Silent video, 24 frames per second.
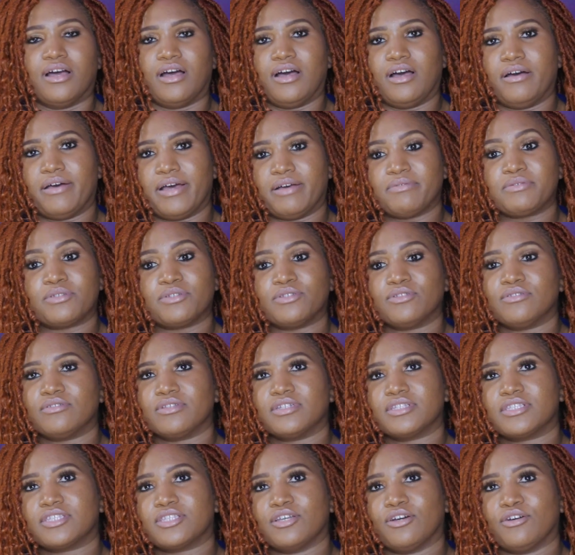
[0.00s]

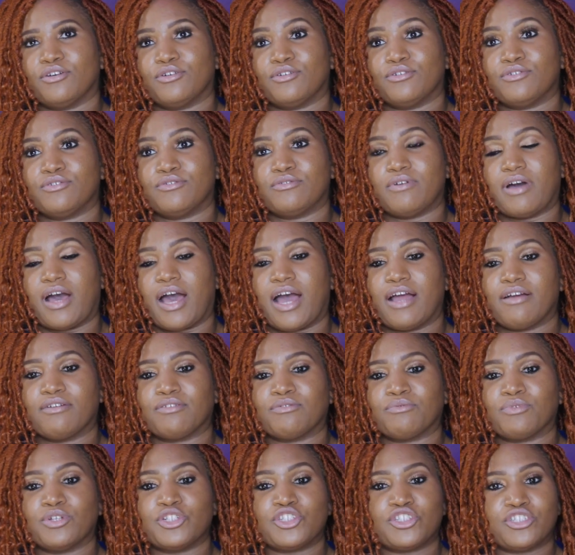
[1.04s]
Absolutely. So I
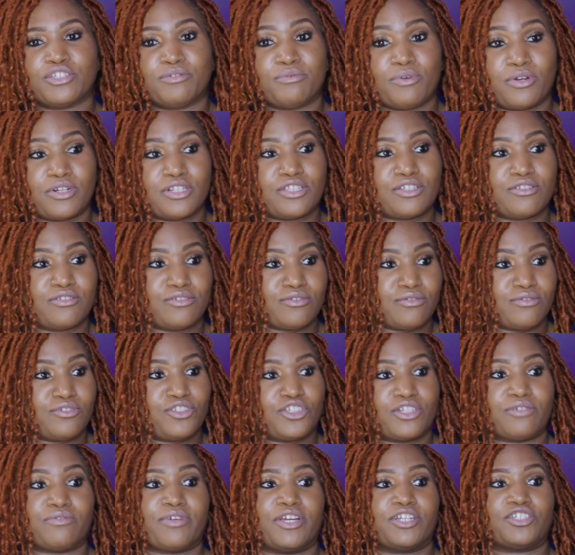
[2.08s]
originally wanted to do
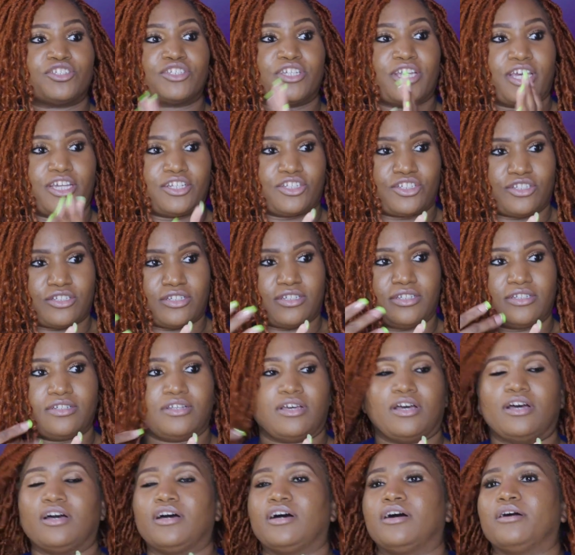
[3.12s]
general
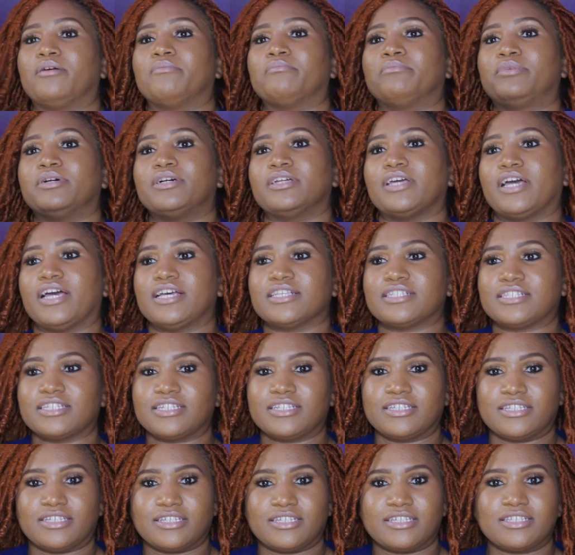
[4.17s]
education, but as
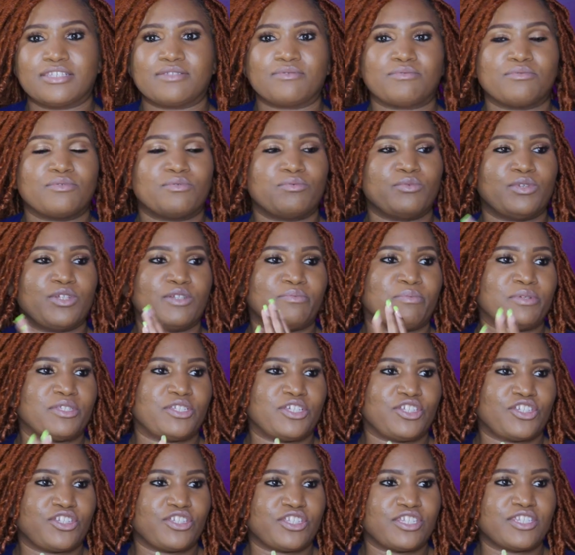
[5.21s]
it is, when
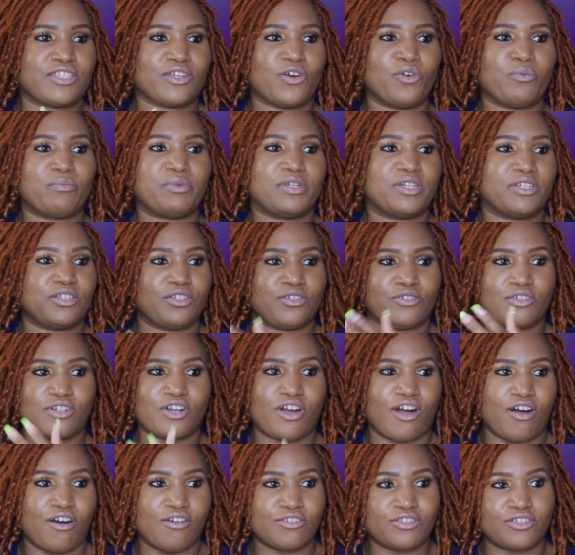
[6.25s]
positions is open and you're
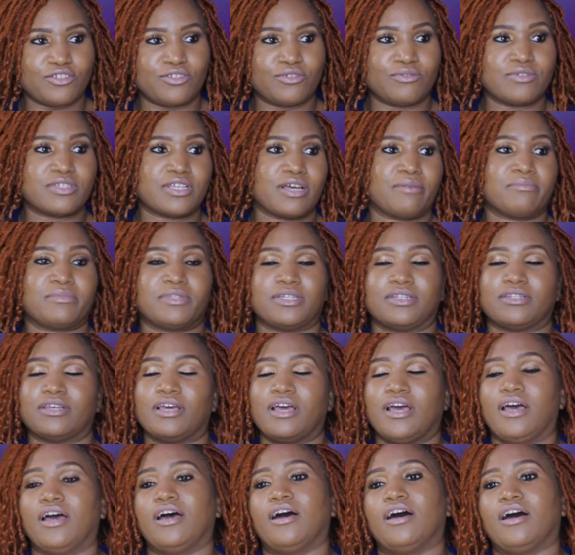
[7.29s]
called to do something,
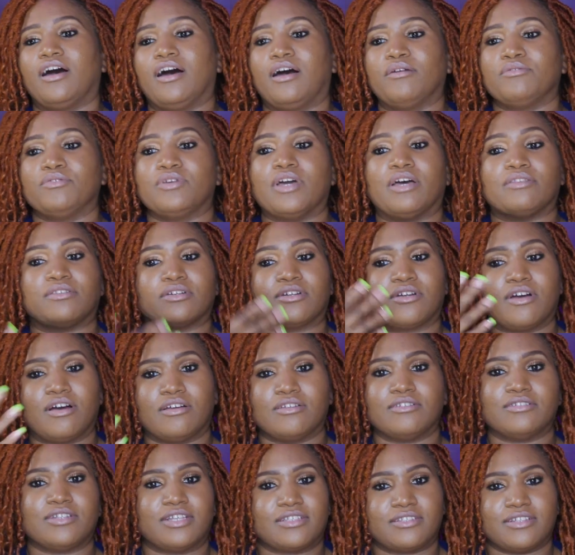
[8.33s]
you have to
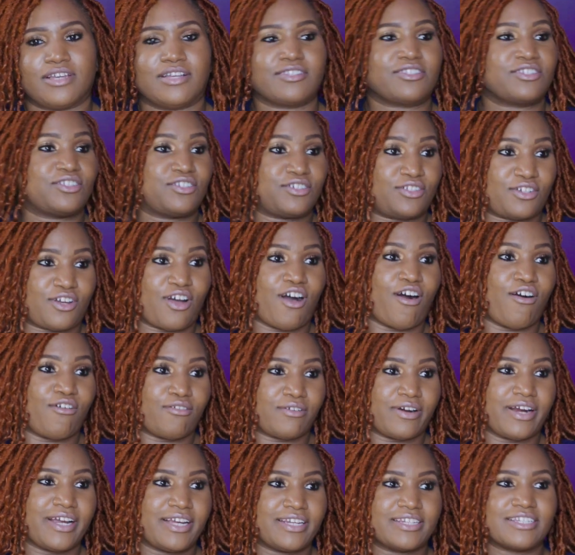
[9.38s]
answer to the
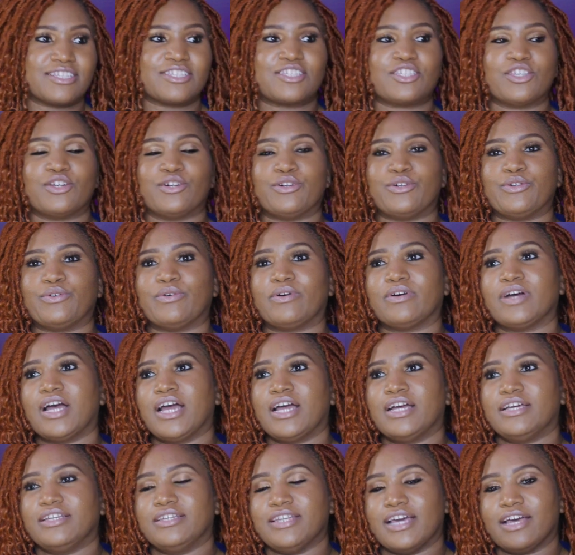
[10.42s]
call, right? So
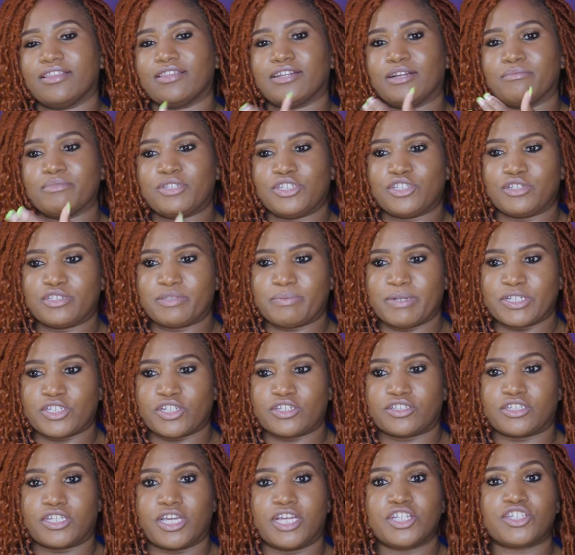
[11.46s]
now that I'm teaching
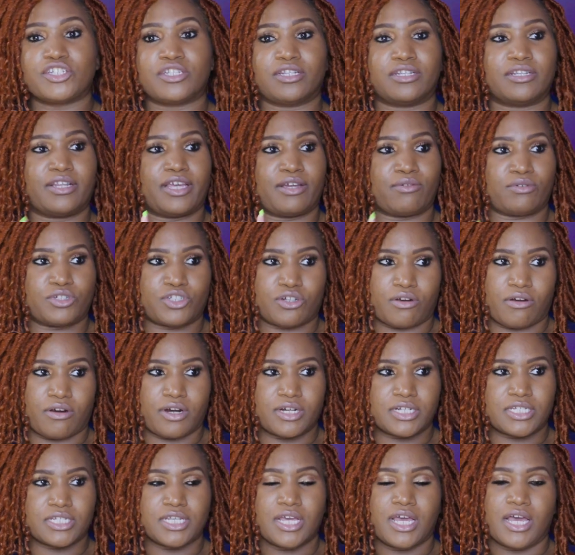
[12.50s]
special education in language
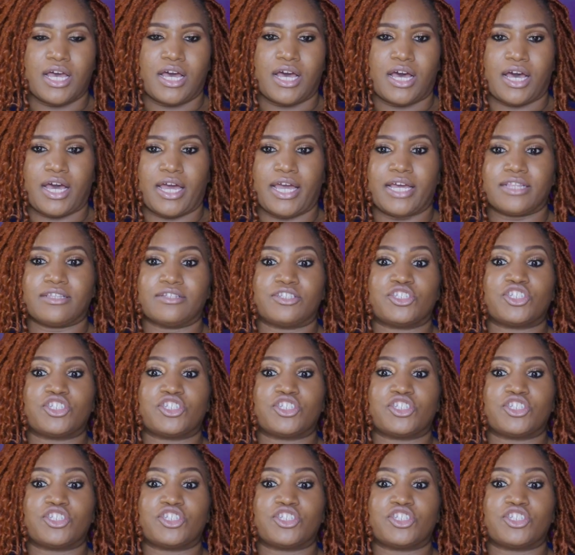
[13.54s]
arts, I had to